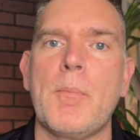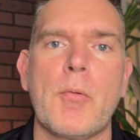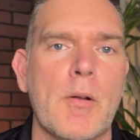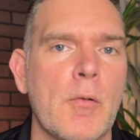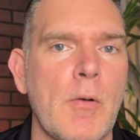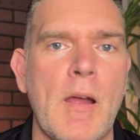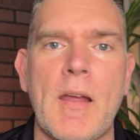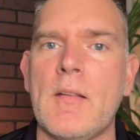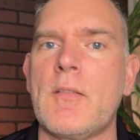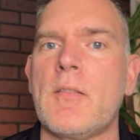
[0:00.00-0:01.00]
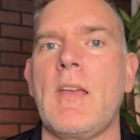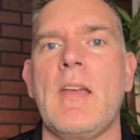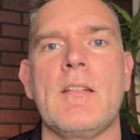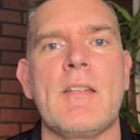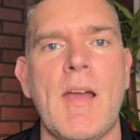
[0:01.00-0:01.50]
parental rights,
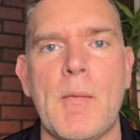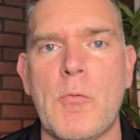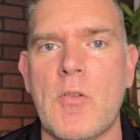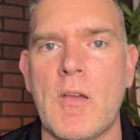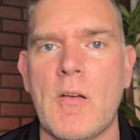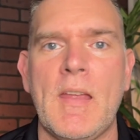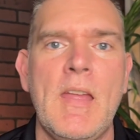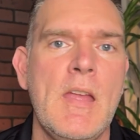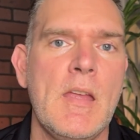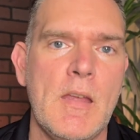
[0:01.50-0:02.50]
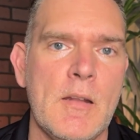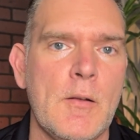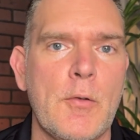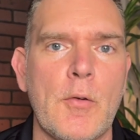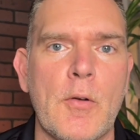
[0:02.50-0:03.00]
and time sharing in
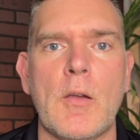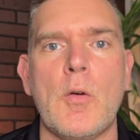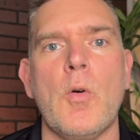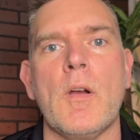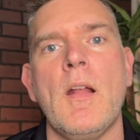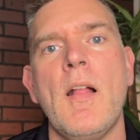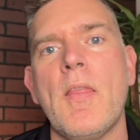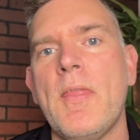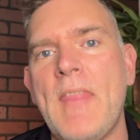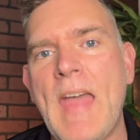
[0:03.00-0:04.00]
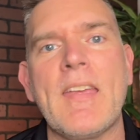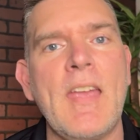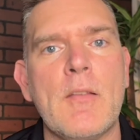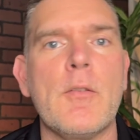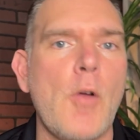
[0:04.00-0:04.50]
the circuit court. That
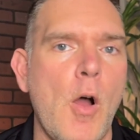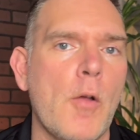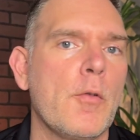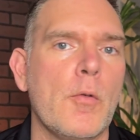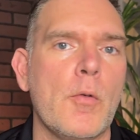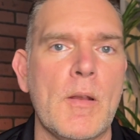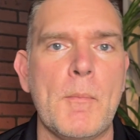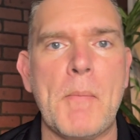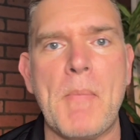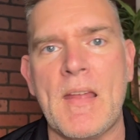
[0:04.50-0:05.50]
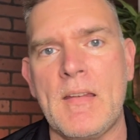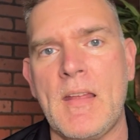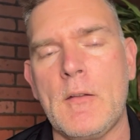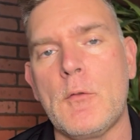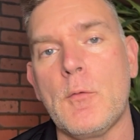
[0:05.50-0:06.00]
case is also going to be
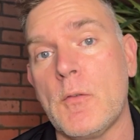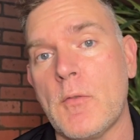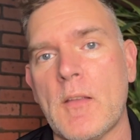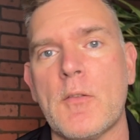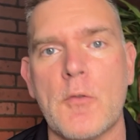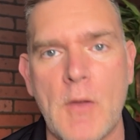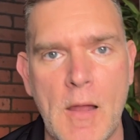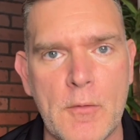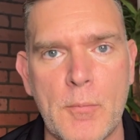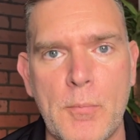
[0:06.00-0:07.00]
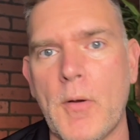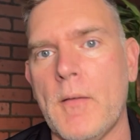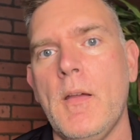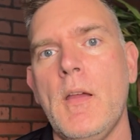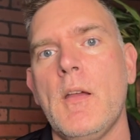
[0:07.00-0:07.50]
mandated to address child support.
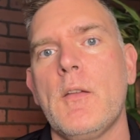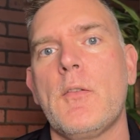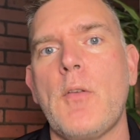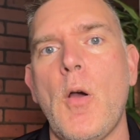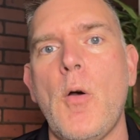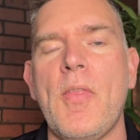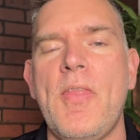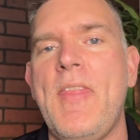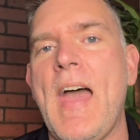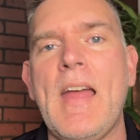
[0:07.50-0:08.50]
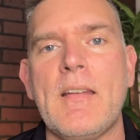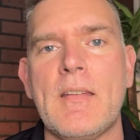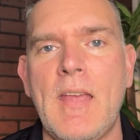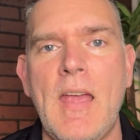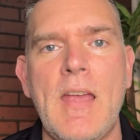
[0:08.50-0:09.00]
So that
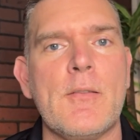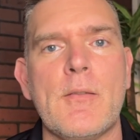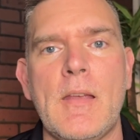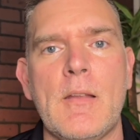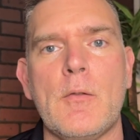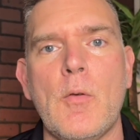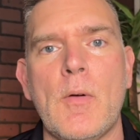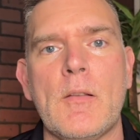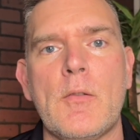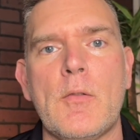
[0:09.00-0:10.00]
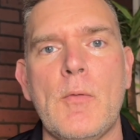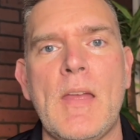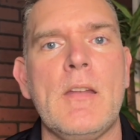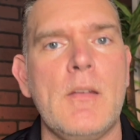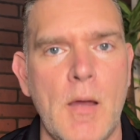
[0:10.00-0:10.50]
case is going to
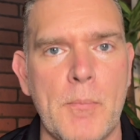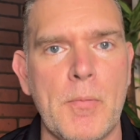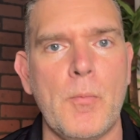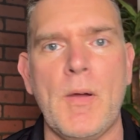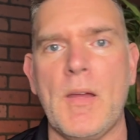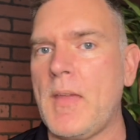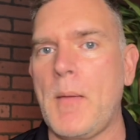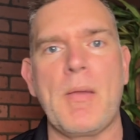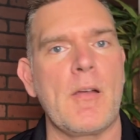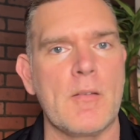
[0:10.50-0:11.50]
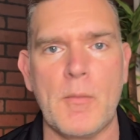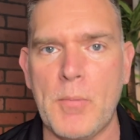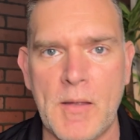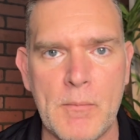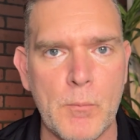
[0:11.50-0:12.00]
end up with a parenting
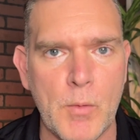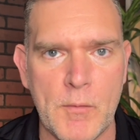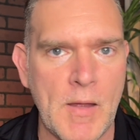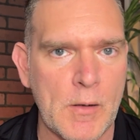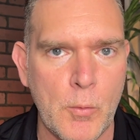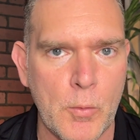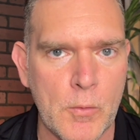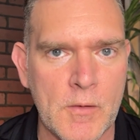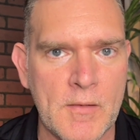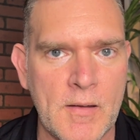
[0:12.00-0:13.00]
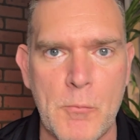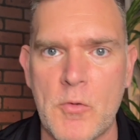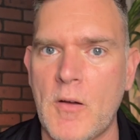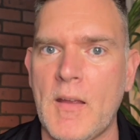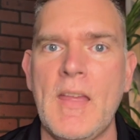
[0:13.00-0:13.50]
plan. We've got court-ordered time
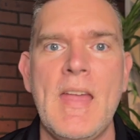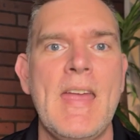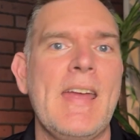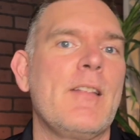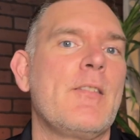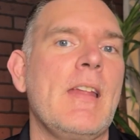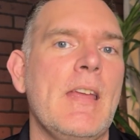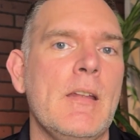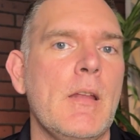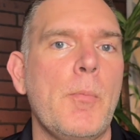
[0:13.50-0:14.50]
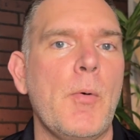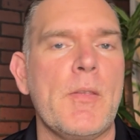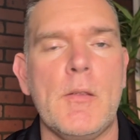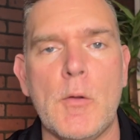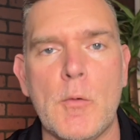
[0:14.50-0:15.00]
sharing. And it's going to end up
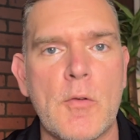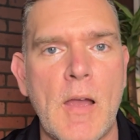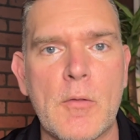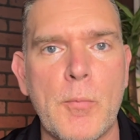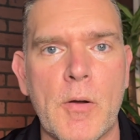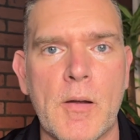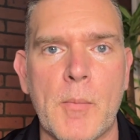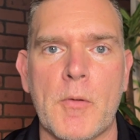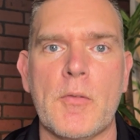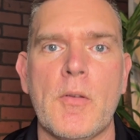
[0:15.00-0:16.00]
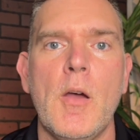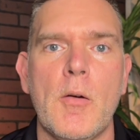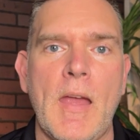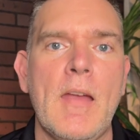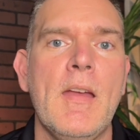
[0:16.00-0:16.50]
with new child support numbers.
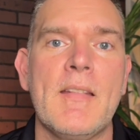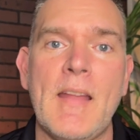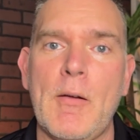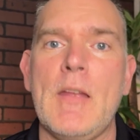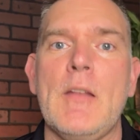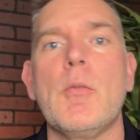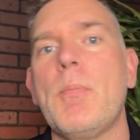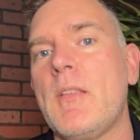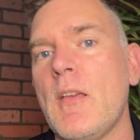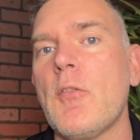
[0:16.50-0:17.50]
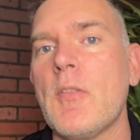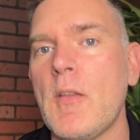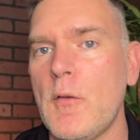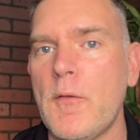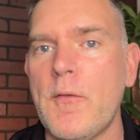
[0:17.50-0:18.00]
Okay. Now, in your petition
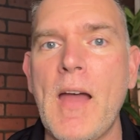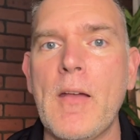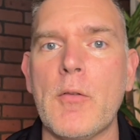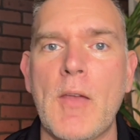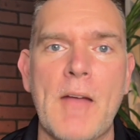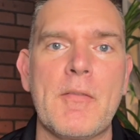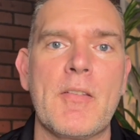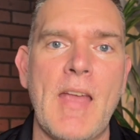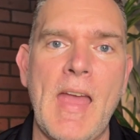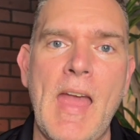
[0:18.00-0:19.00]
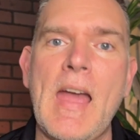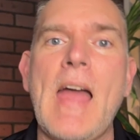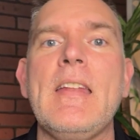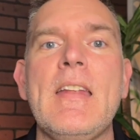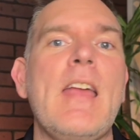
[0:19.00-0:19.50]
that you file, you have to say, hey,
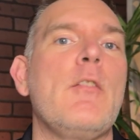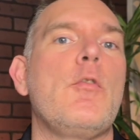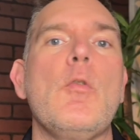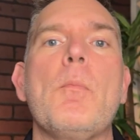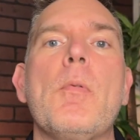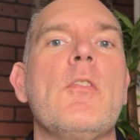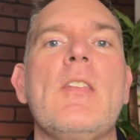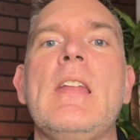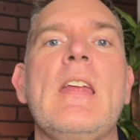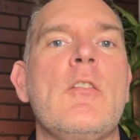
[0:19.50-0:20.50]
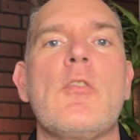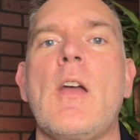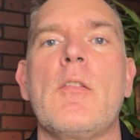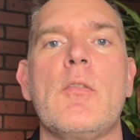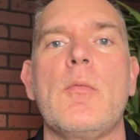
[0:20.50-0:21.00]
I need a superseding
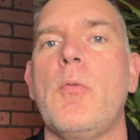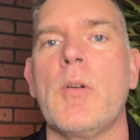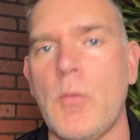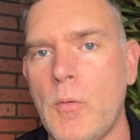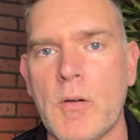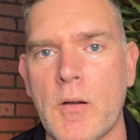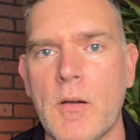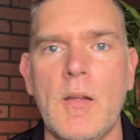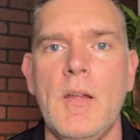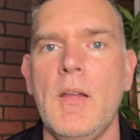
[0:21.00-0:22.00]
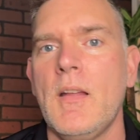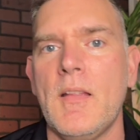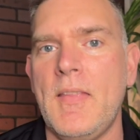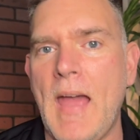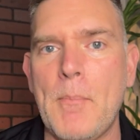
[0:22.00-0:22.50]
child support order.
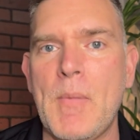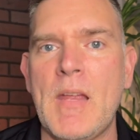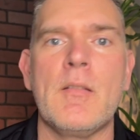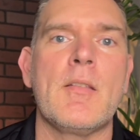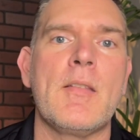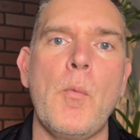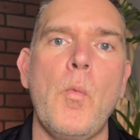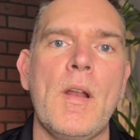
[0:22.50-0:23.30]
That means that